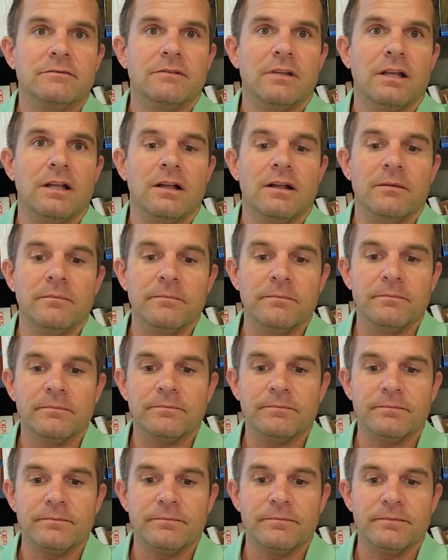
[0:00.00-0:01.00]
Um,
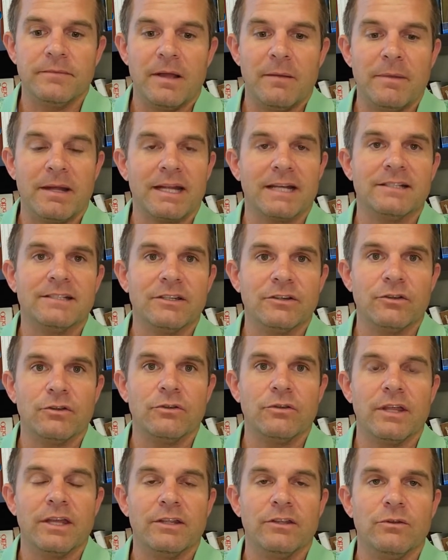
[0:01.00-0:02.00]
I'm not going to tell you
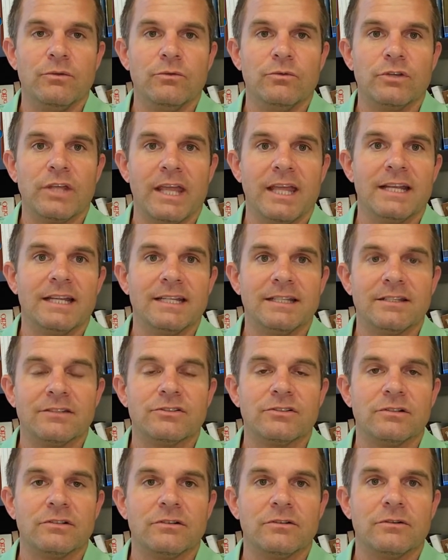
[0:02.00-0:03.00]
that you can get this
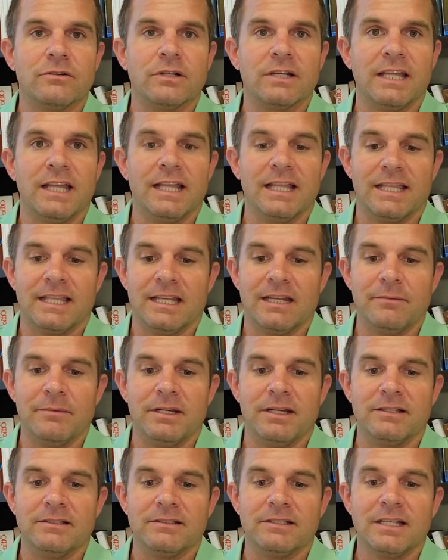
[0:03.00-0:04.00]
or, or can't get it
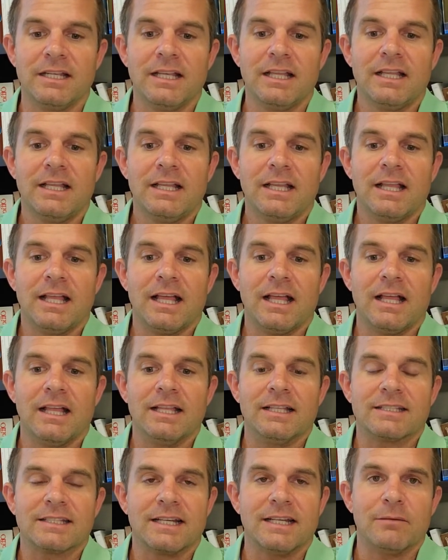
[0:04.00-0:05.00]
because uh,
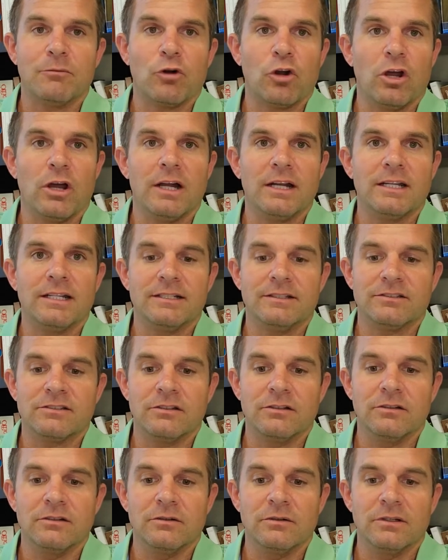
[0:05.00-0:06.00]
it's kind of broad. And
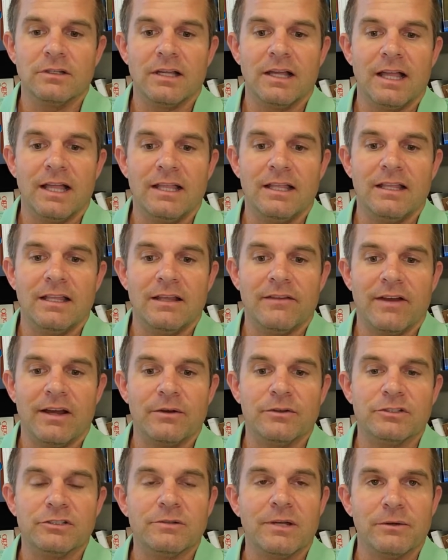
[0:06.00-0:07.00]
so if I
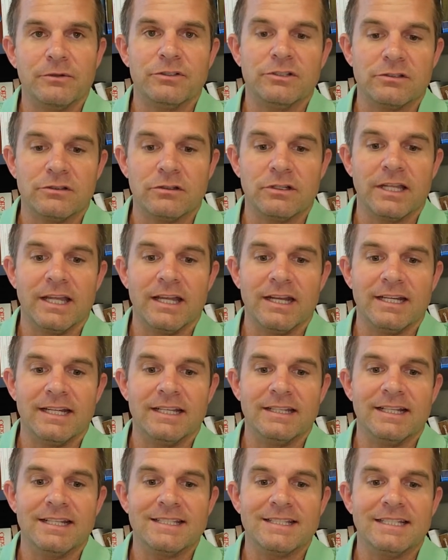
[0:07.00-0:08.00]
was you, I would just look at it.
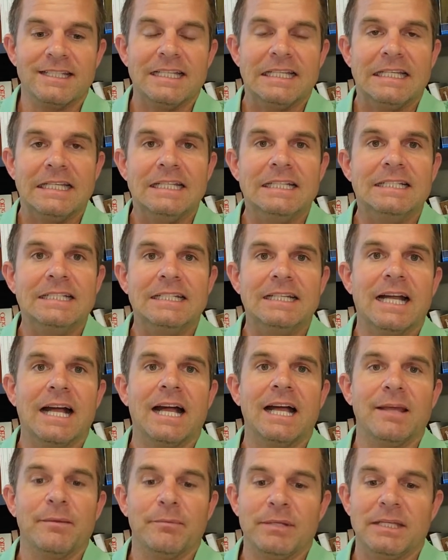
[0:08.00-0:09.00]
Again, that's the
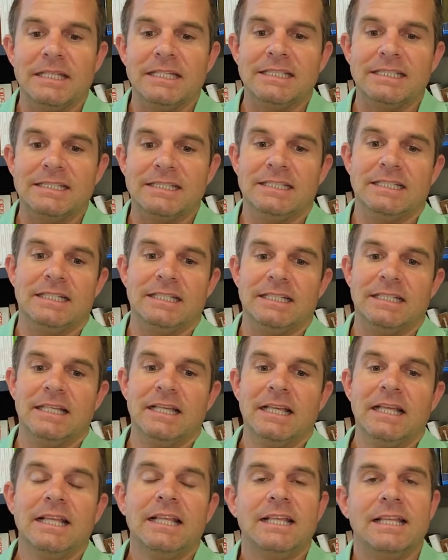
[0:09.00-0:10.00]
EDIPC
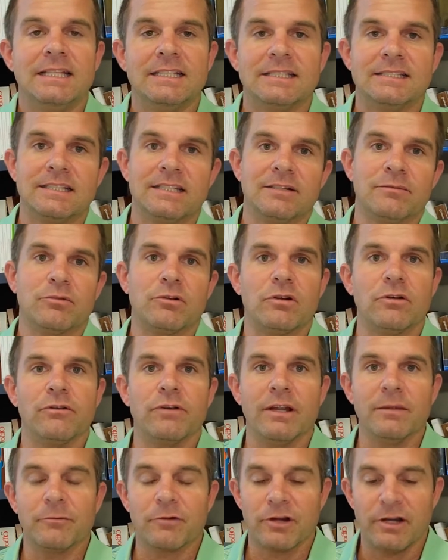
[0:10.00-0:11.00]
incentive
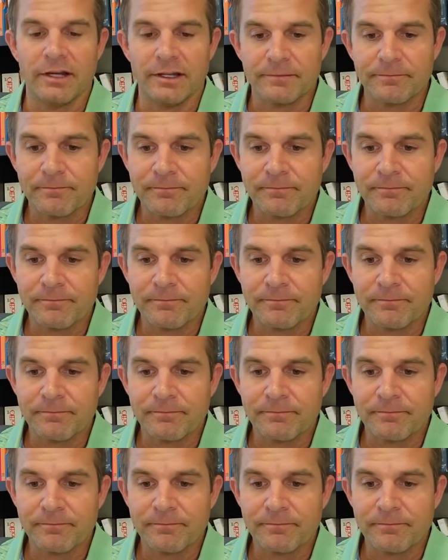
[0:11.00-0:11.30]
program credit.